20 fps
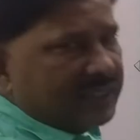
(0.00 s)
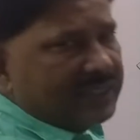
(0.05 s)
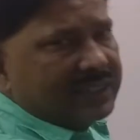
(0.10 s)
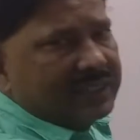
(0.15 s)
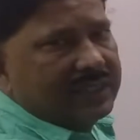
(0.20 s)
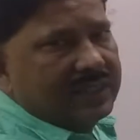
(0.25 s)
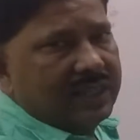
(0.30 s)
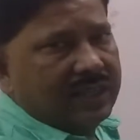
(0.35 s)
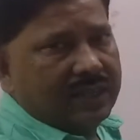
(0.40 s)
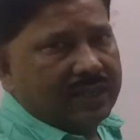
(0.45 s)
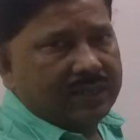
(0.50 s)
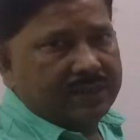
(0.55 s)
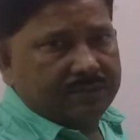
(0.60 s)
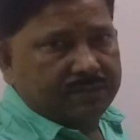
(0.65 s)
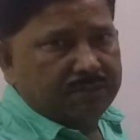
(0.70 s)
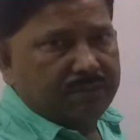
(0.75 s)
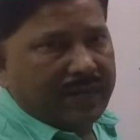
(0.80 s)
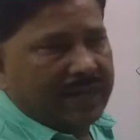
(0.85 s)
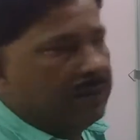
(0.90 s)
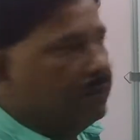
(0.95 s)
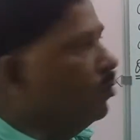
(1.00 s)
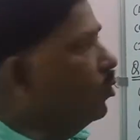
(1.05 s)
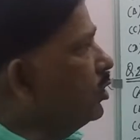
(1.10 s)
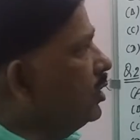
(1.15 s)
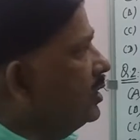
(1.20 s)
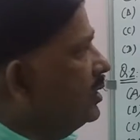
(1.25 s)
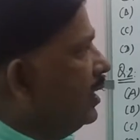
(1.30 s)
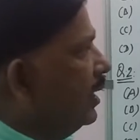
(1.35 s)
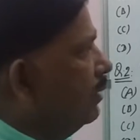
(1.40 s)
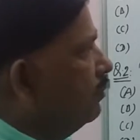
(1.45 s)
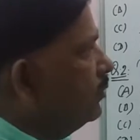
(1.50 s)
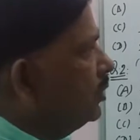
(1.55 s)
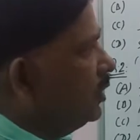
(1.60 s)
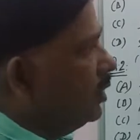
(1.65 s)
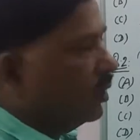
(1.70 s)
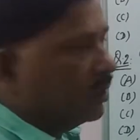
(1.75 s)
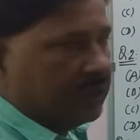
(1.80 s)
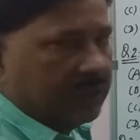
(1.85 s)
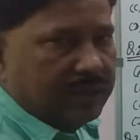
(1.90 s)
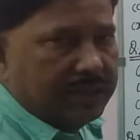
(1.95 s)
is my board is clumsy
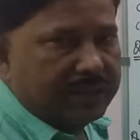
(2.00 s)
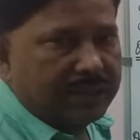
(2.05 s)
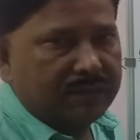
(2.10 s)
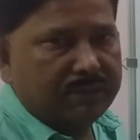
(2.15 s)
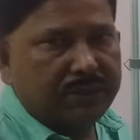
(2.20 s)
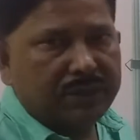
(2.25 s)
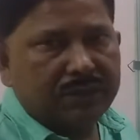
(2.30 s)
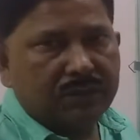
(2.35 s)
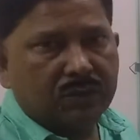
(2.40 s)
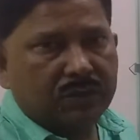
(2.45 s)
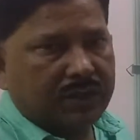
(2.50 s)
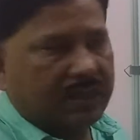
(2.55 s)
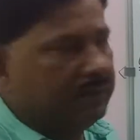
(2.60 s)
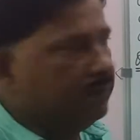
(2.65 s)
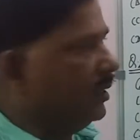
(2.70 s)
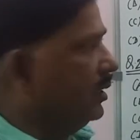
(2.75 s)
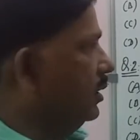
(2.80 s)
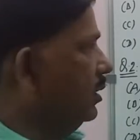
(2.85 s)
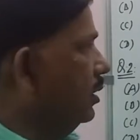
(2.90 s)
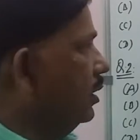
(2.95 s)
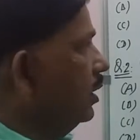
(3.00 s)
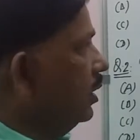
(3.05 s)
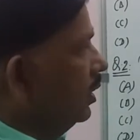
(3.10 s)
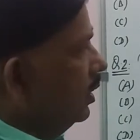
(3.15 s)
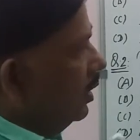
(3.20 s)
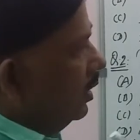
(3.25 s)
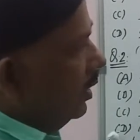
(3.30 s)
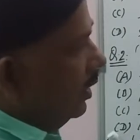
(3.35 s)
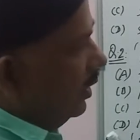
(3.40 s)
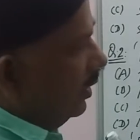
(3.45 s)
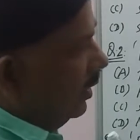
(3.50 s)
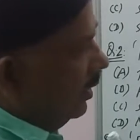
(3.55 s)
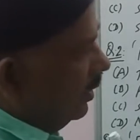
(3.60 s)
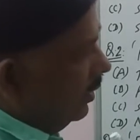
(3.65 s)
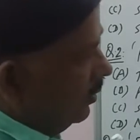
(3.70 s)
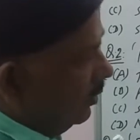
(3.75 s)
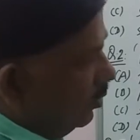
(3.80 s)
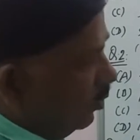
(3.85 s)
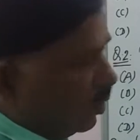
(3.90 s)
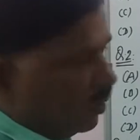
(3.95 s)
actually, little bit. Okay, but
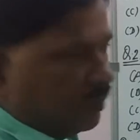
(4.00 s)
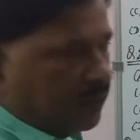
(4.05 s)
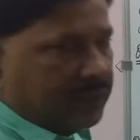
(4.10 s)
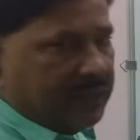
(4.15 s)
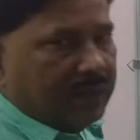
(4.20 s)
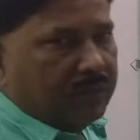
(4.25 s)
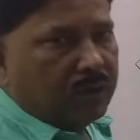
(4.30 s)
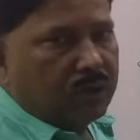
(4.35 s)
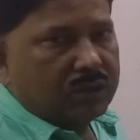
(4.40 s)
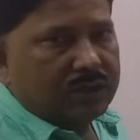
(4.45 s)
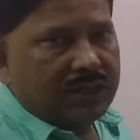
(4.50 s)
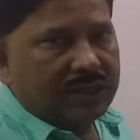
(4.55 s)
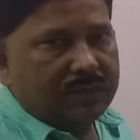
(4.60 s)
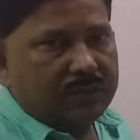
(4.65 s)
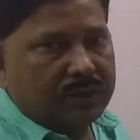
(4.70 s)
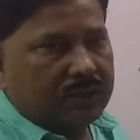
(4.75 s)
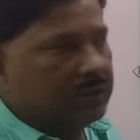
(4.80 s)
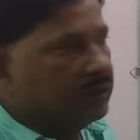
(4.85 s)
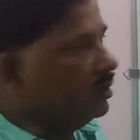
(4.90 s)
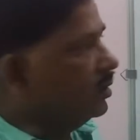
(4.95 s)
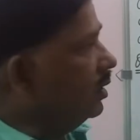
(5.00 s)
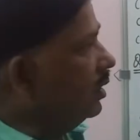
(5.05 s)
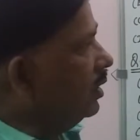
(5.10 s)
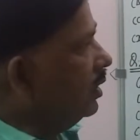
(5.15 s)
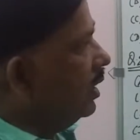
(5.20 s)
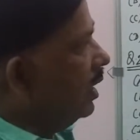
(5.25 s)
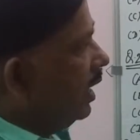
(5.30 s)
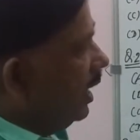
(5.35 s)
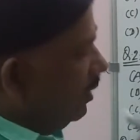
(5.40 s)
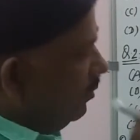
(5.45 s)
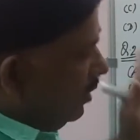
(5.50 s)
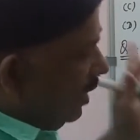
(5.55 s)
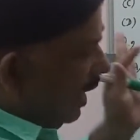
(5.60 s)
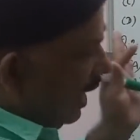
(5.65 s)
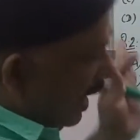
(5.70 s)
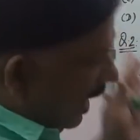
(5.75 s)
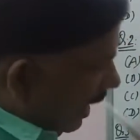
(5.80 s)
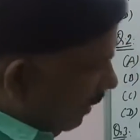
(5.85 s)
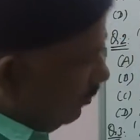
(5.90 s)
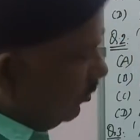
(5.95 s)
don't worry about that, because I will
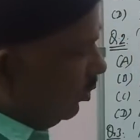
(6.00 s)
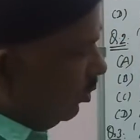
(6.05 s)
have